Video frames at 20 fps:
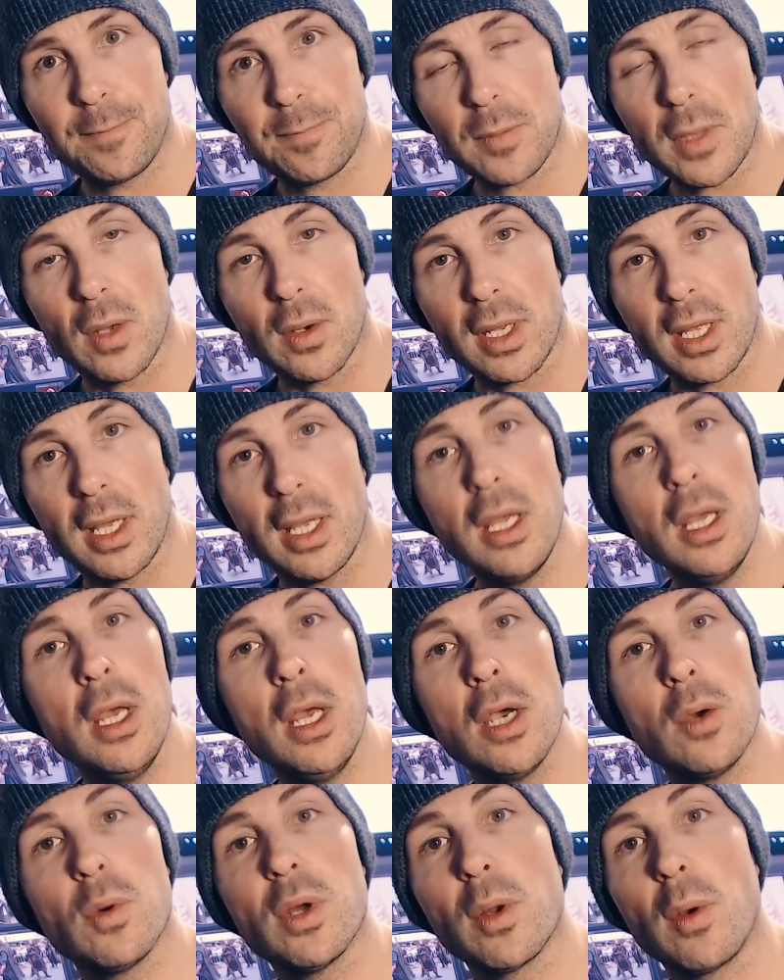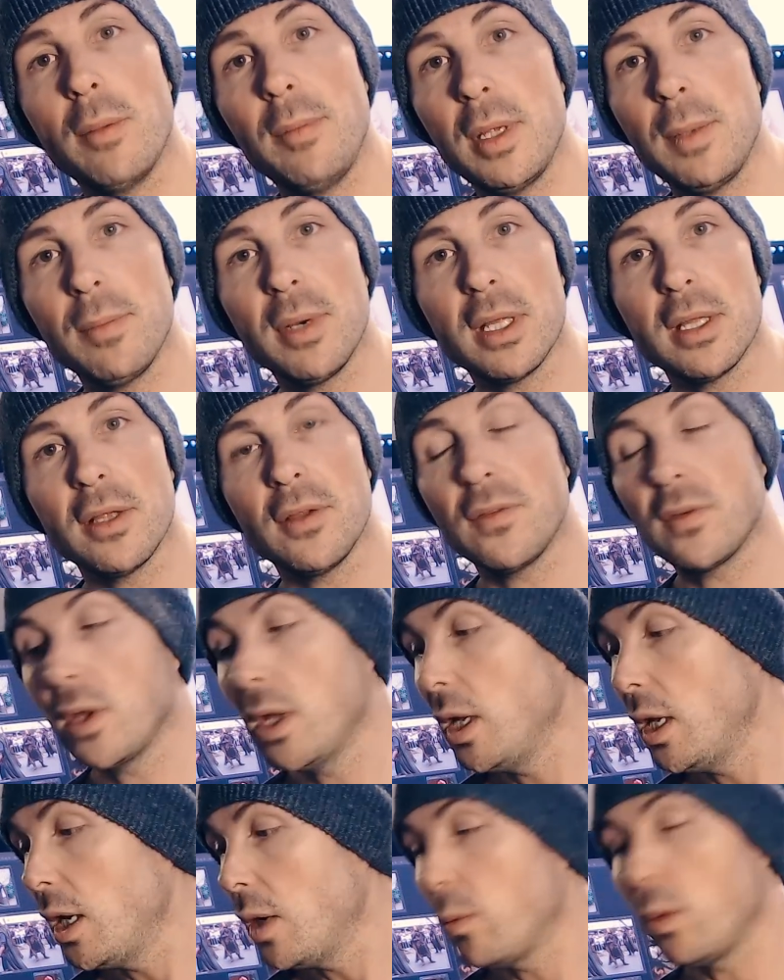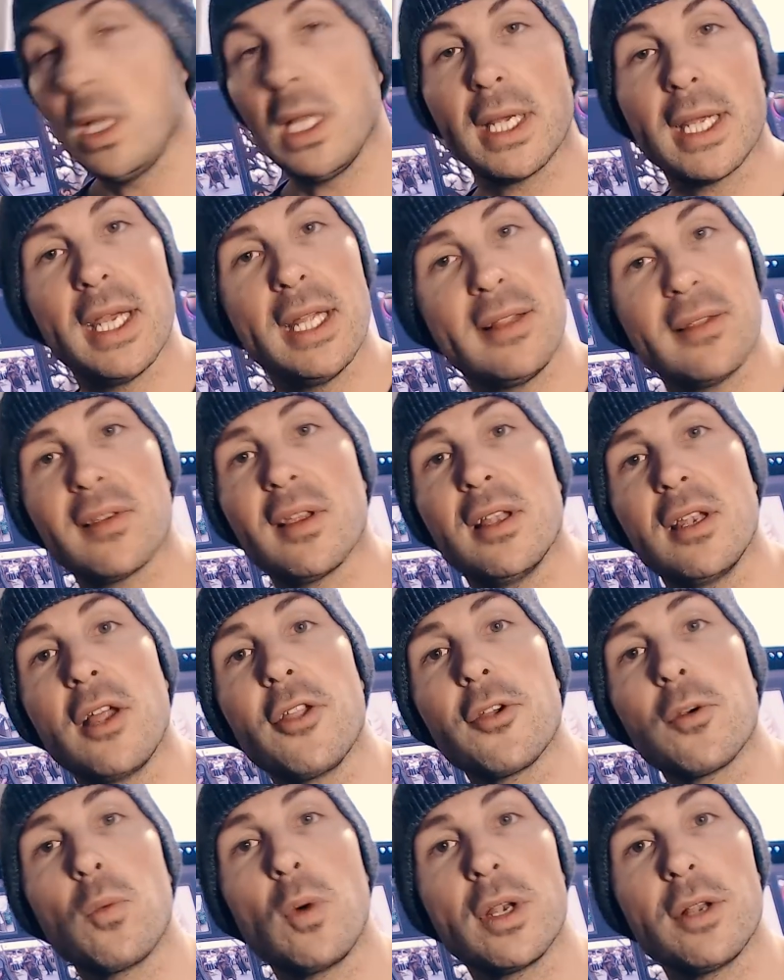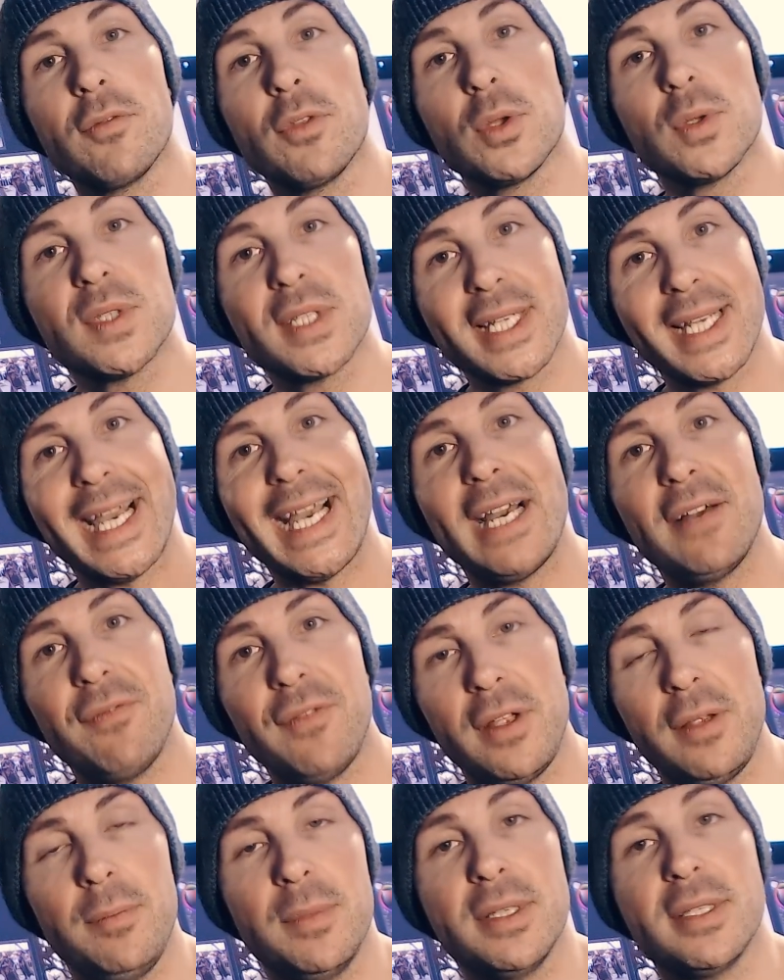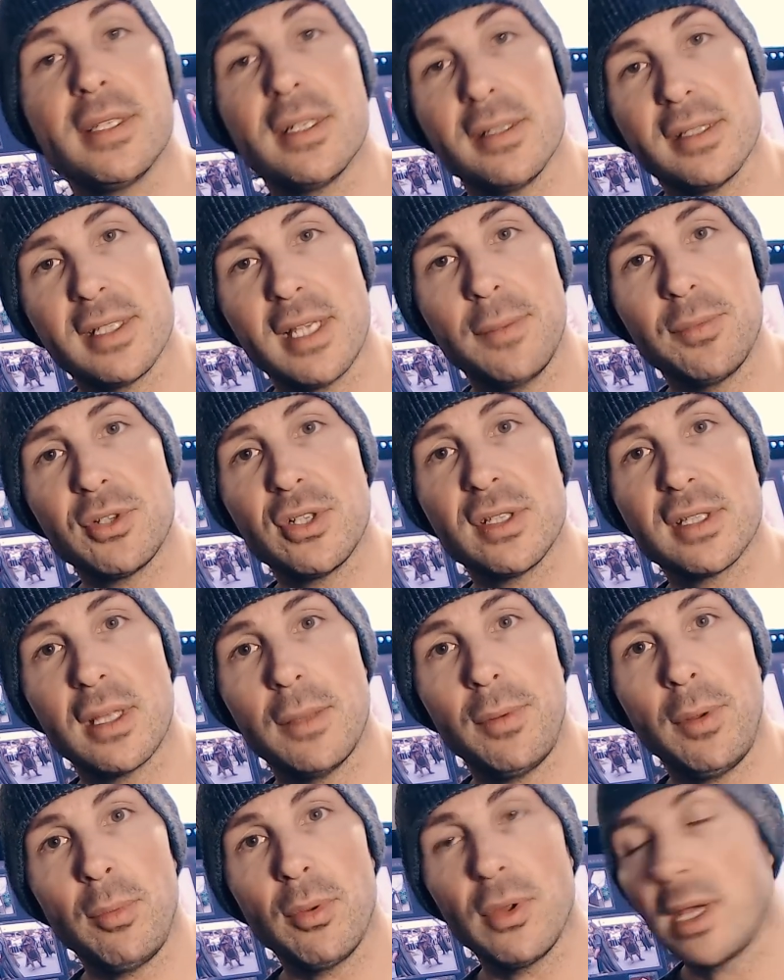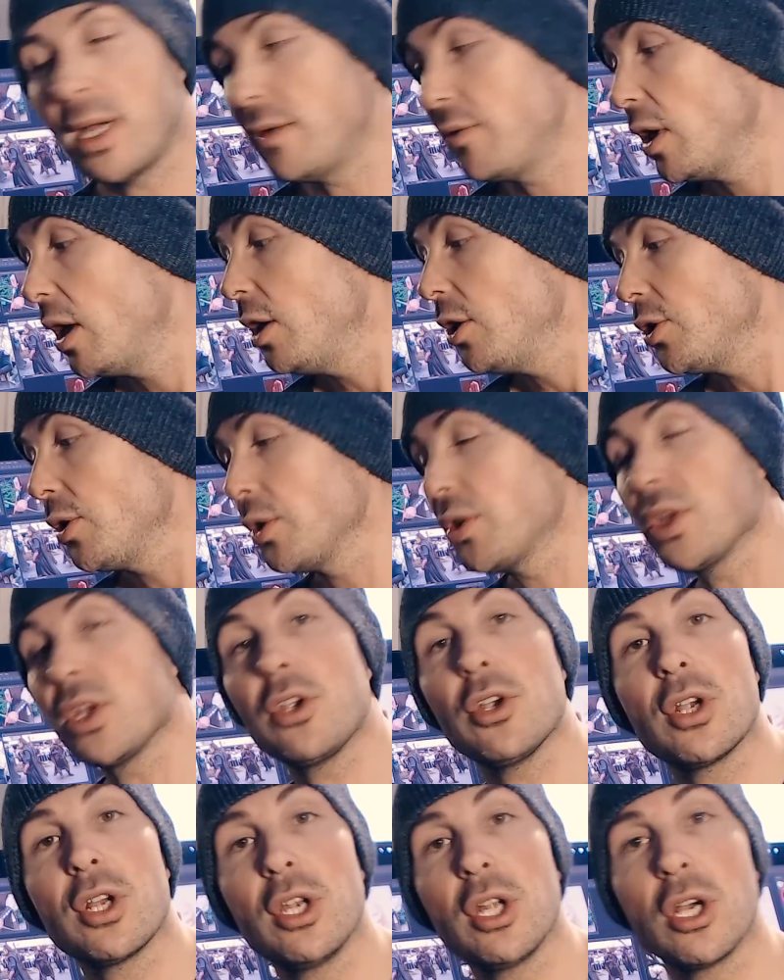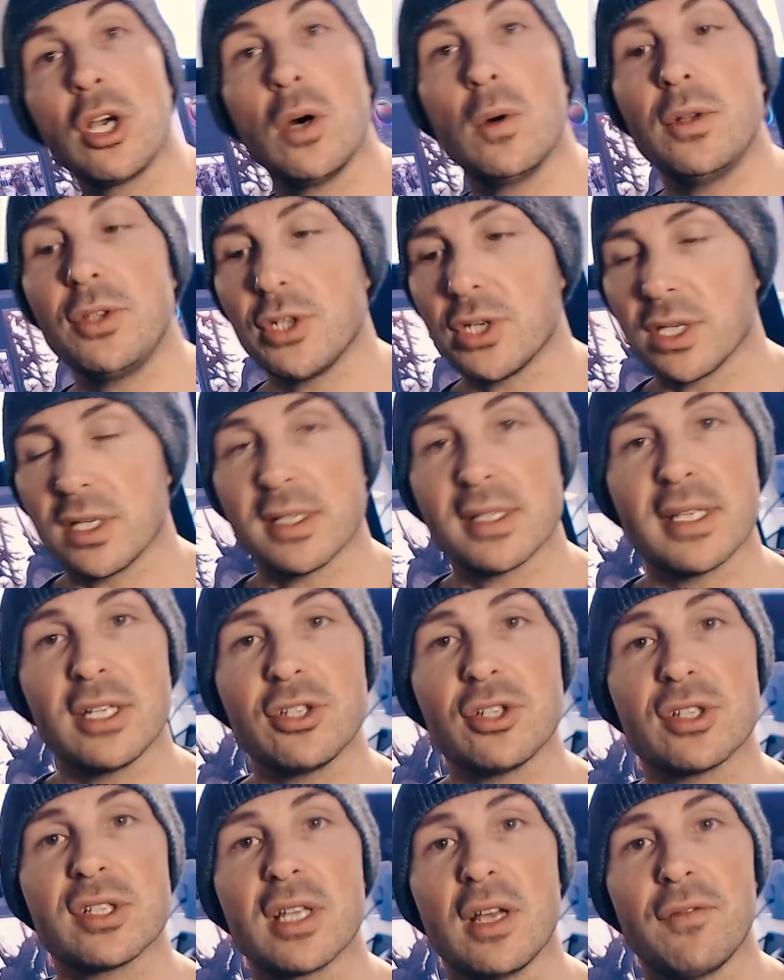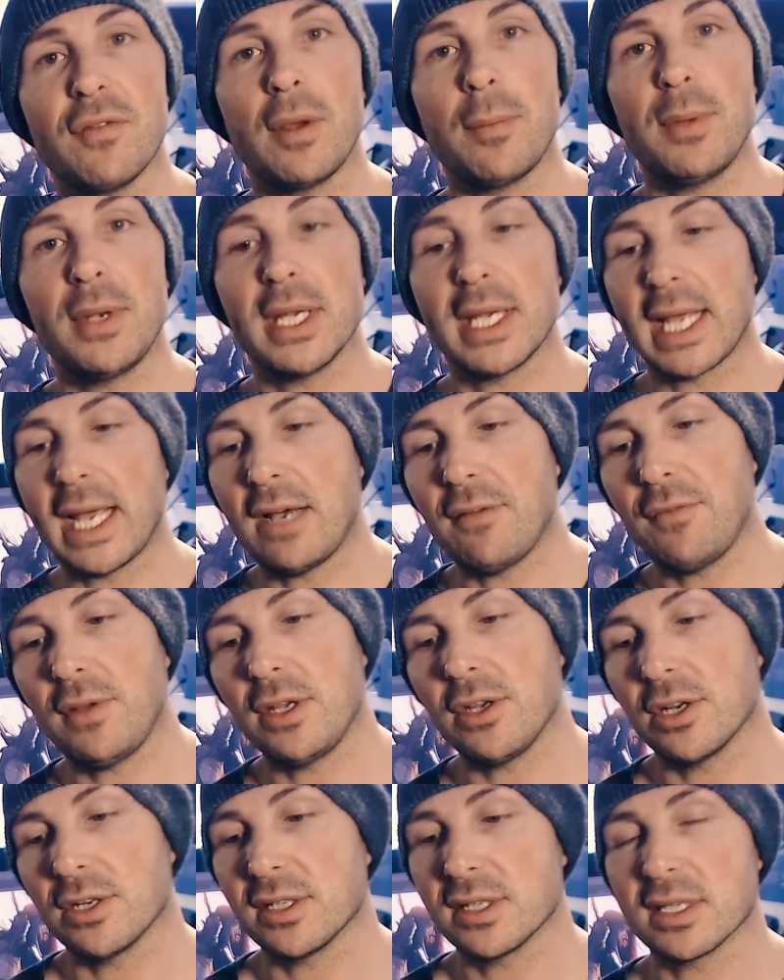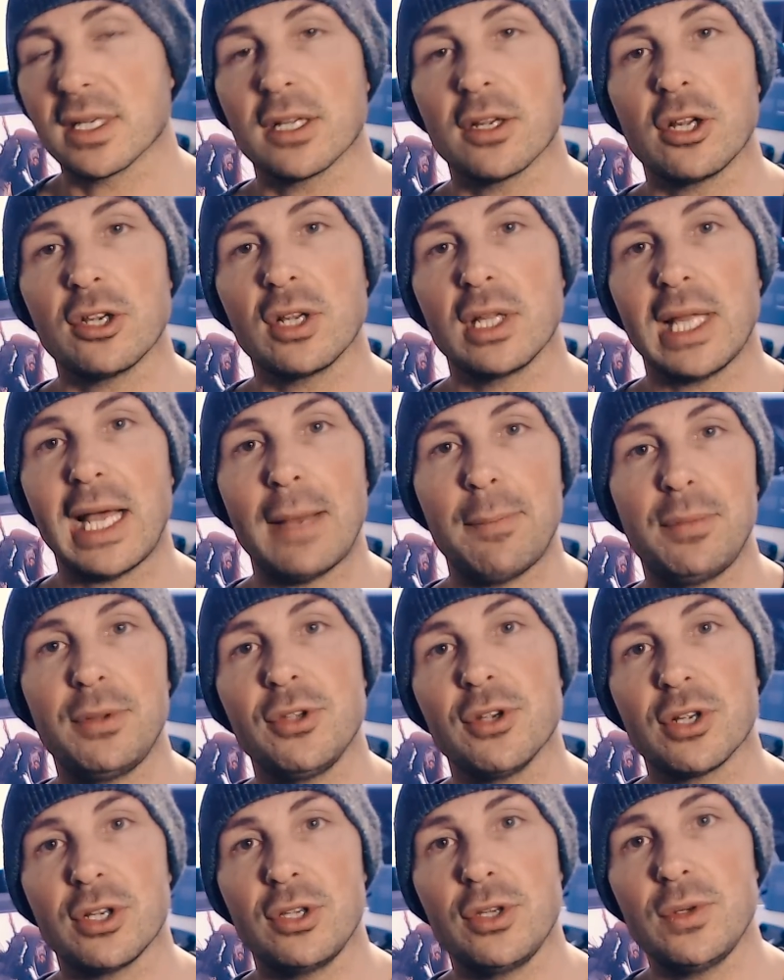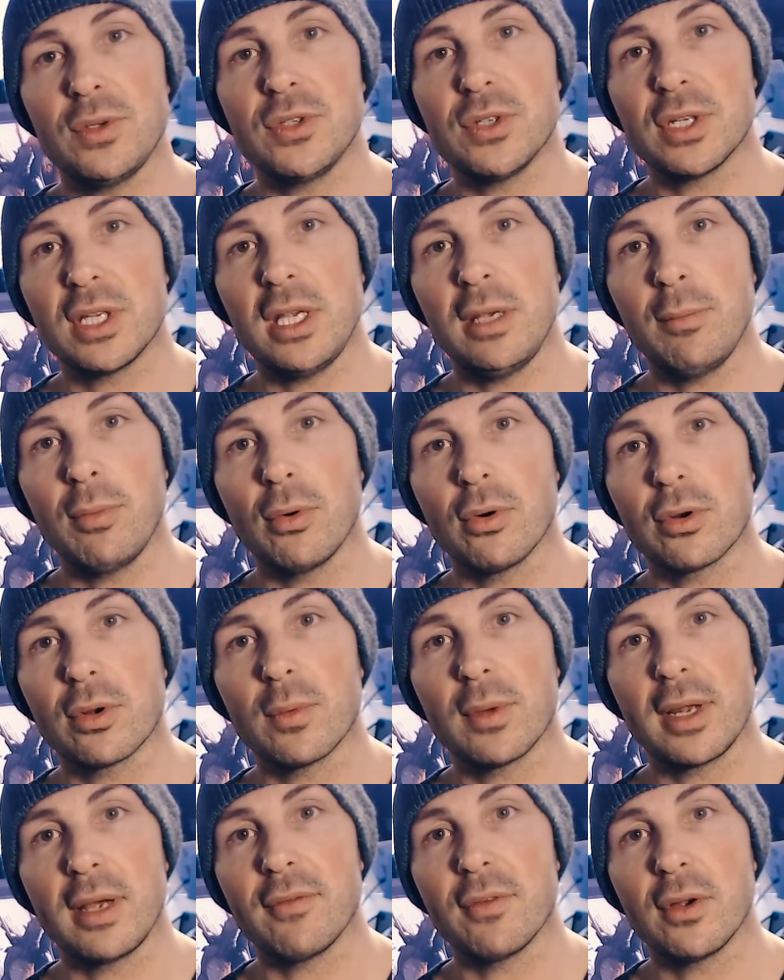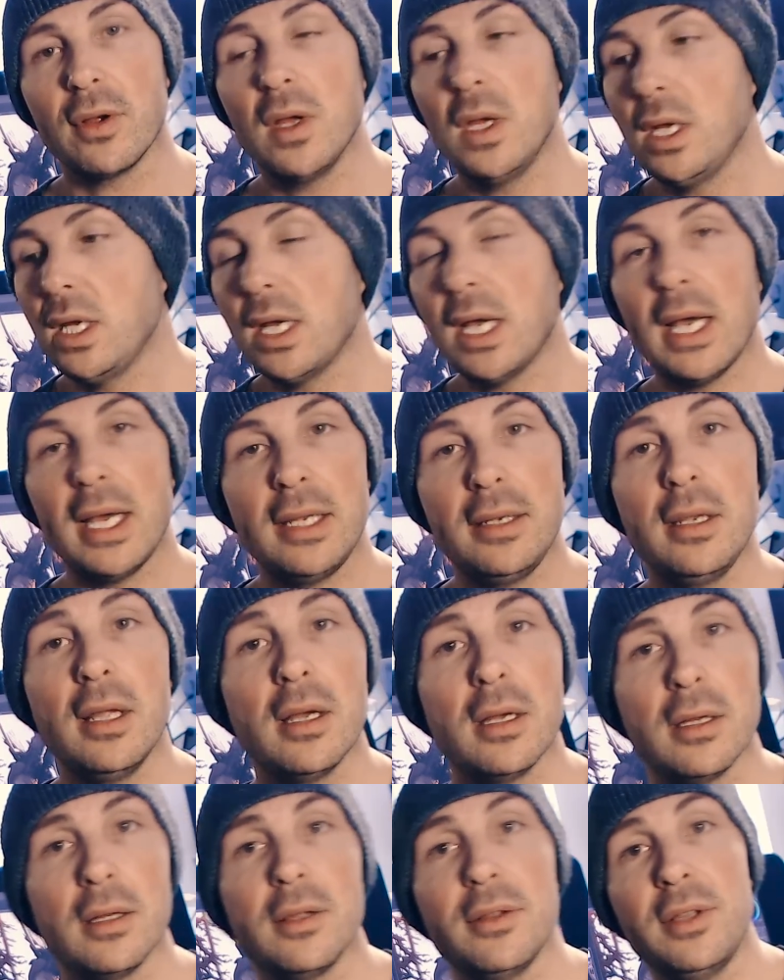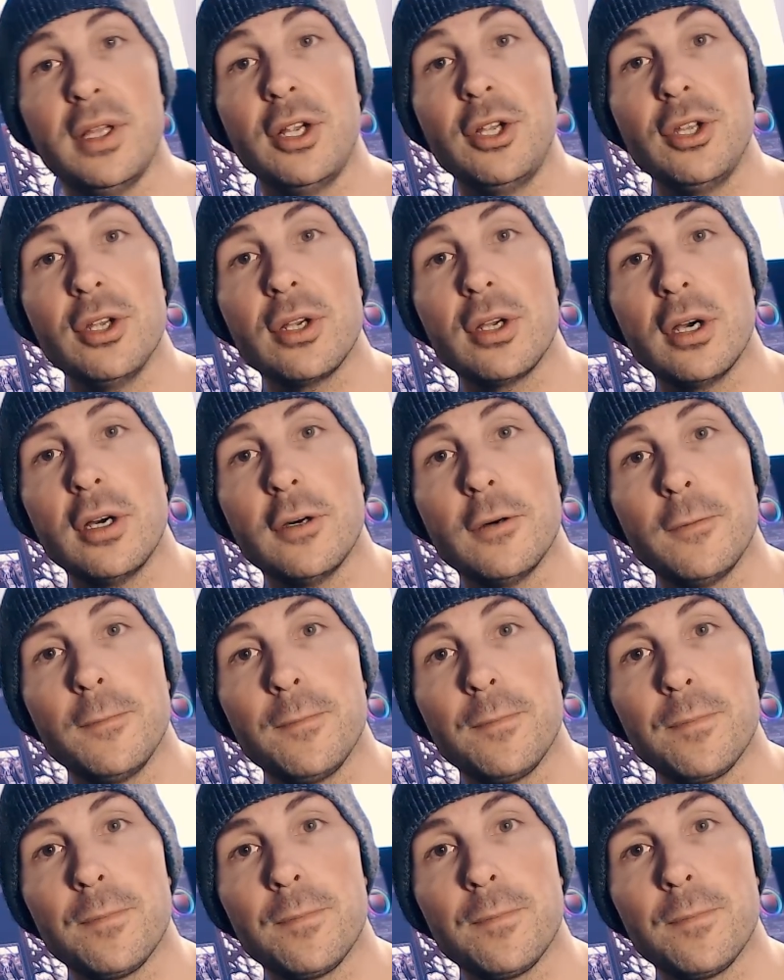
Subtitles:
Okay, what do I mean by this? Well, it's another one of those cafe misconceptions that people have. You think you're going to go and you're going to set yourself up in a cafe, you're going to stick it on your lap and you're going to use your keyboard or whatever, and there you go.